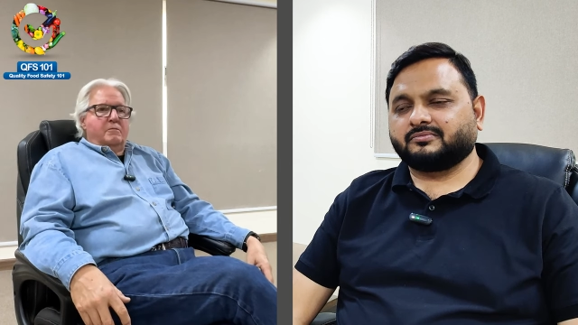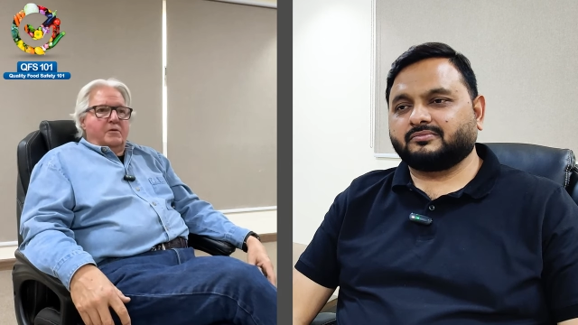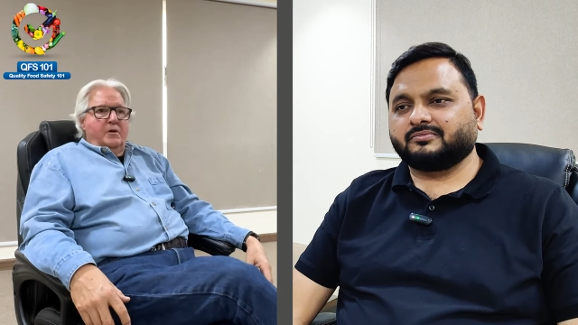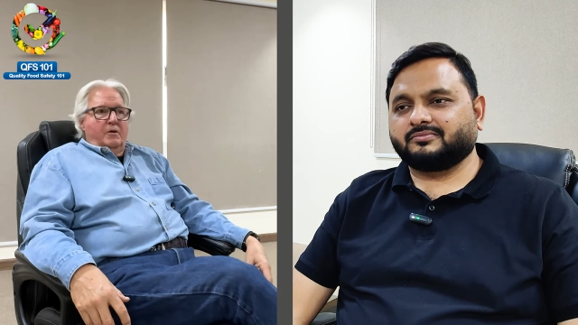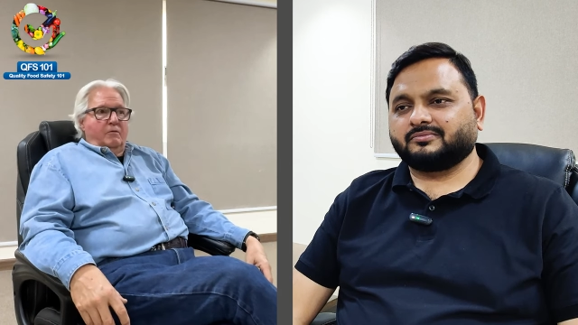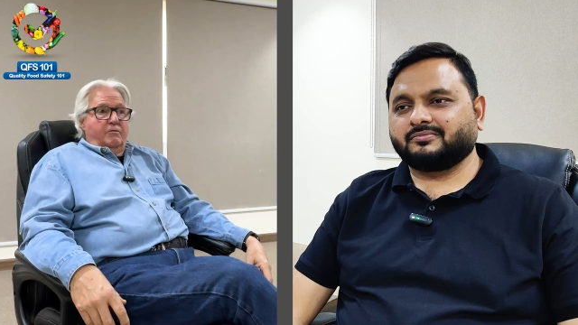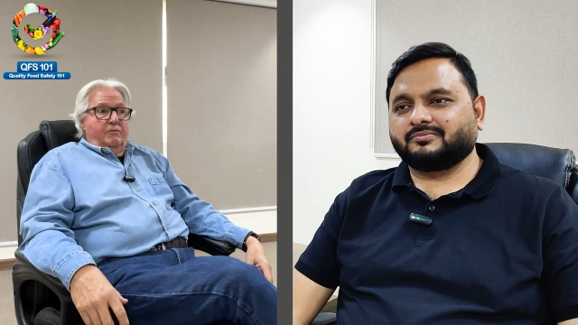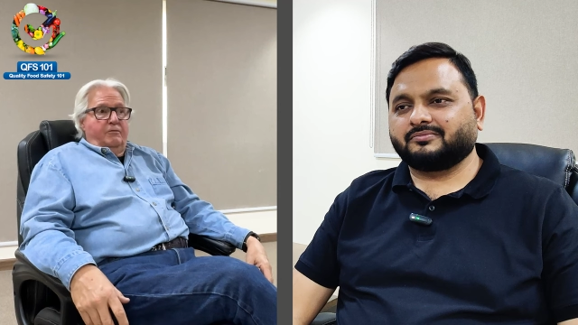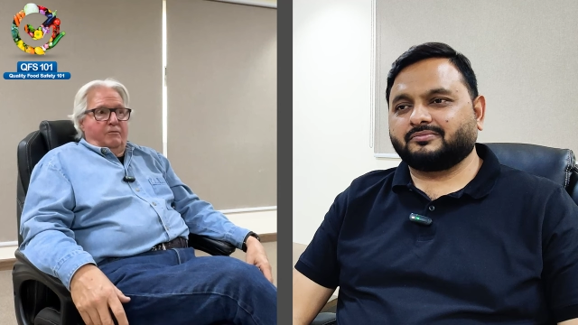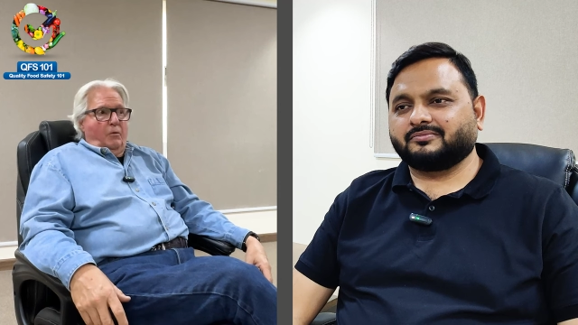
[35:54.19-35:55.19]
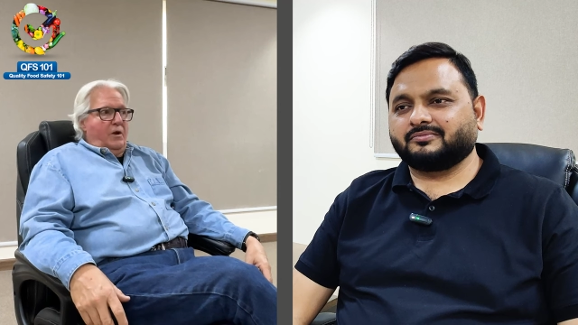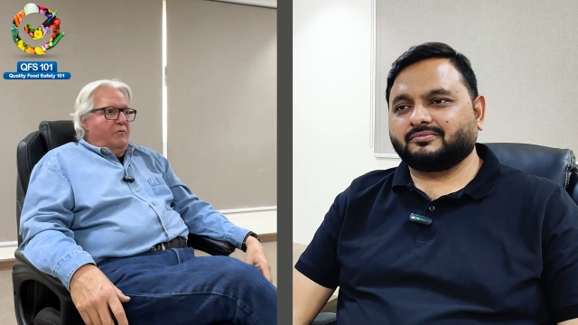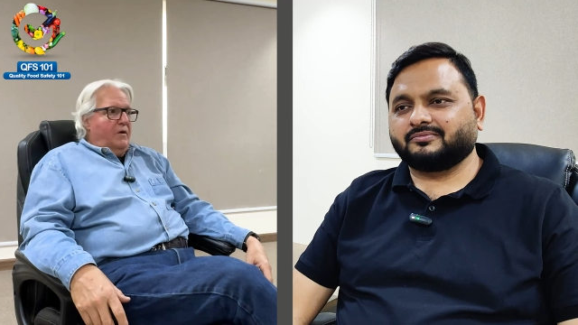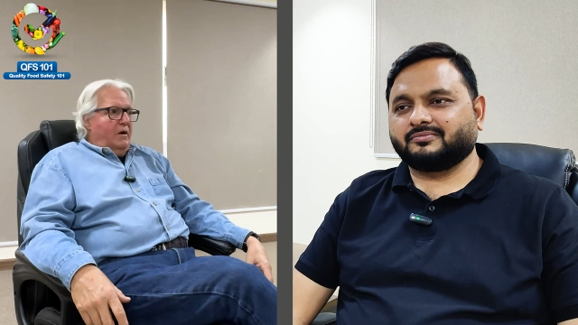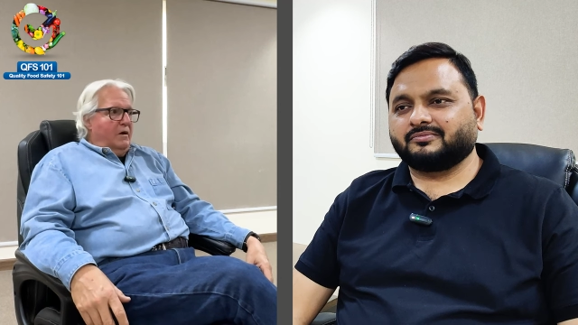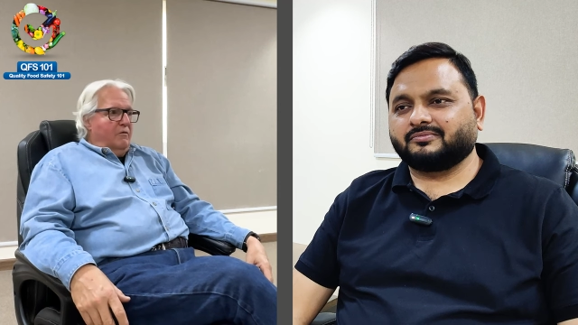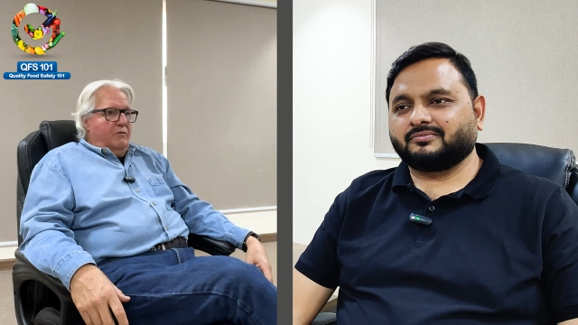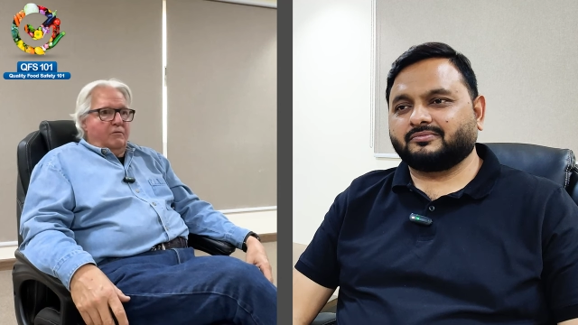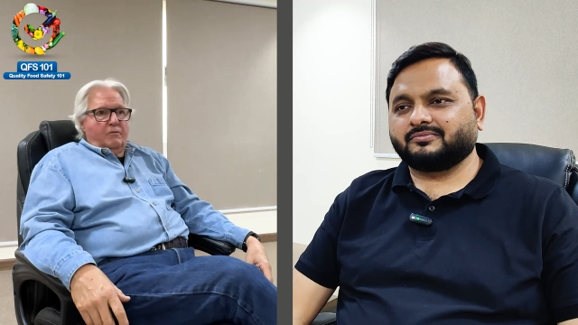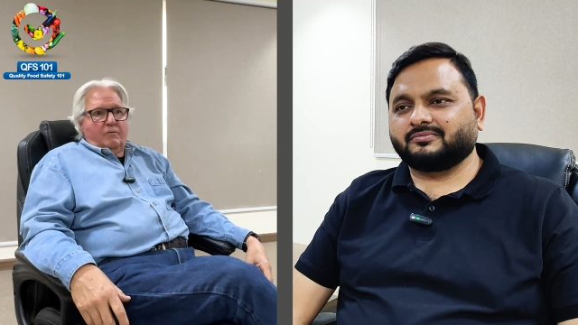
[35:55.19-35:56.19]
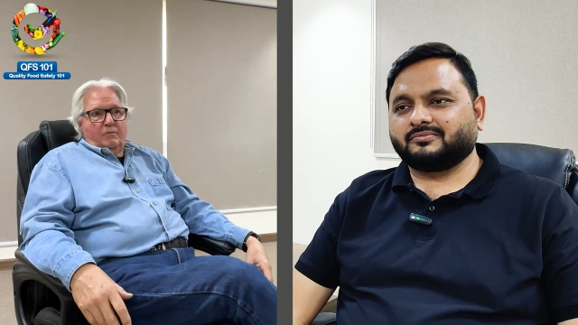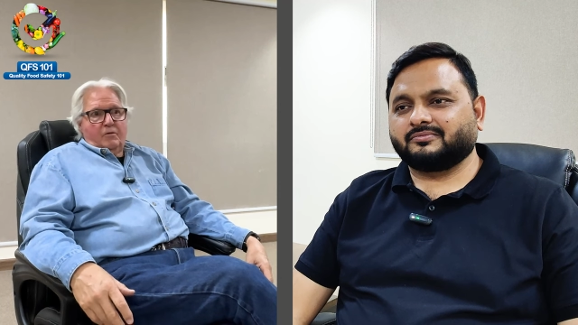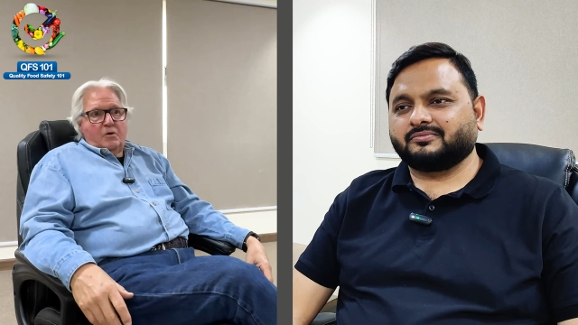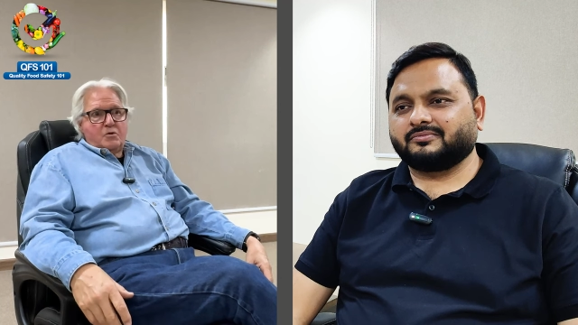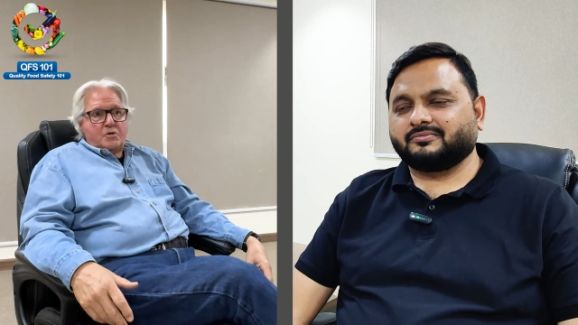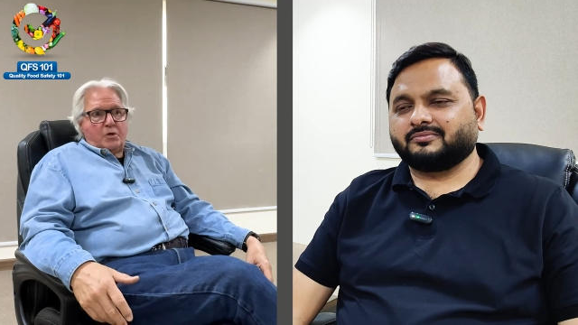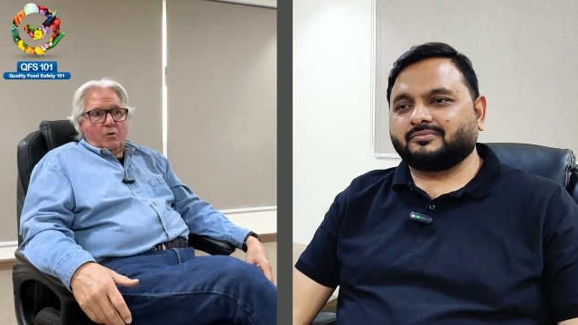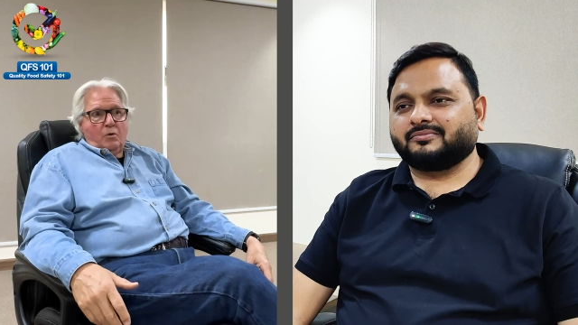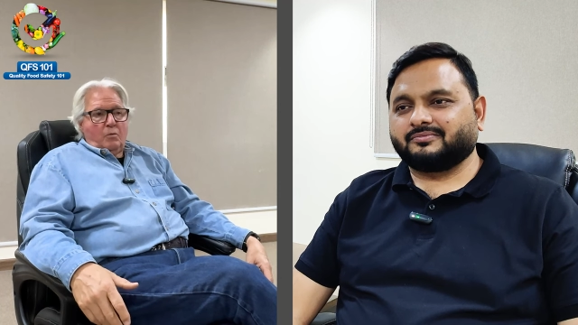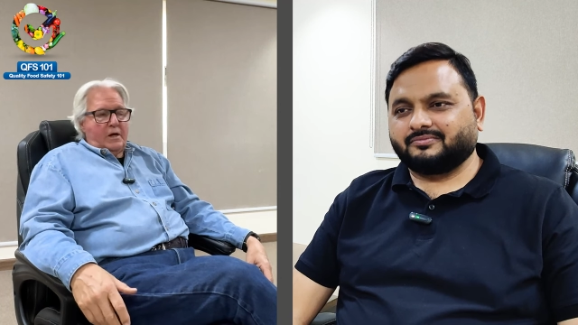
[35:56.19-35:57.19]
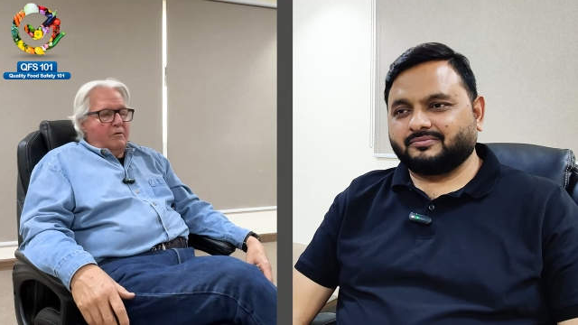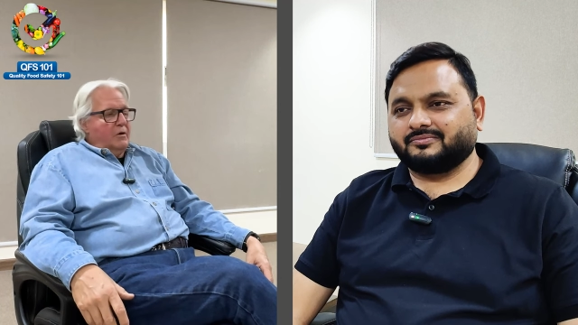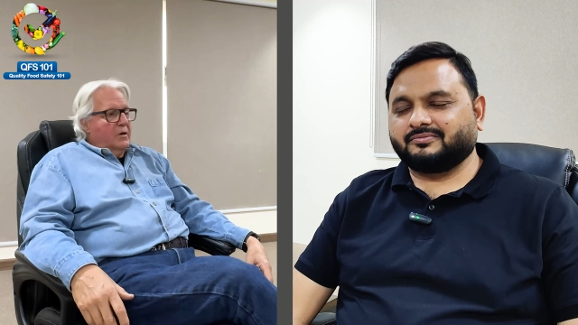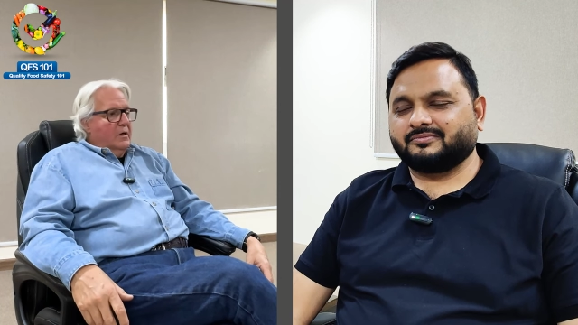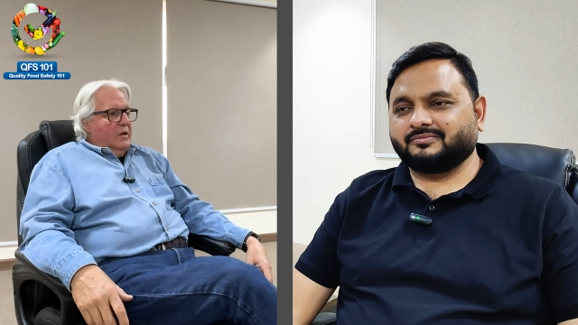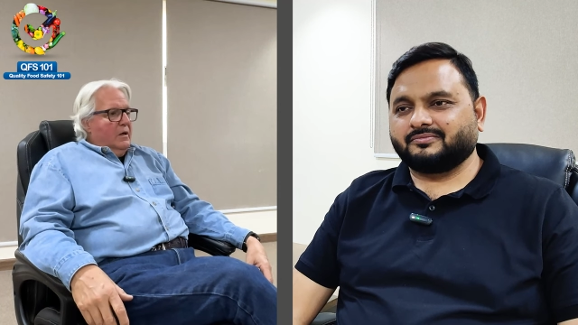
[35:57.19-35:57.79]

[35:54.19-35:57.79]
Speaker 1: you know, 45 years ago or whatever.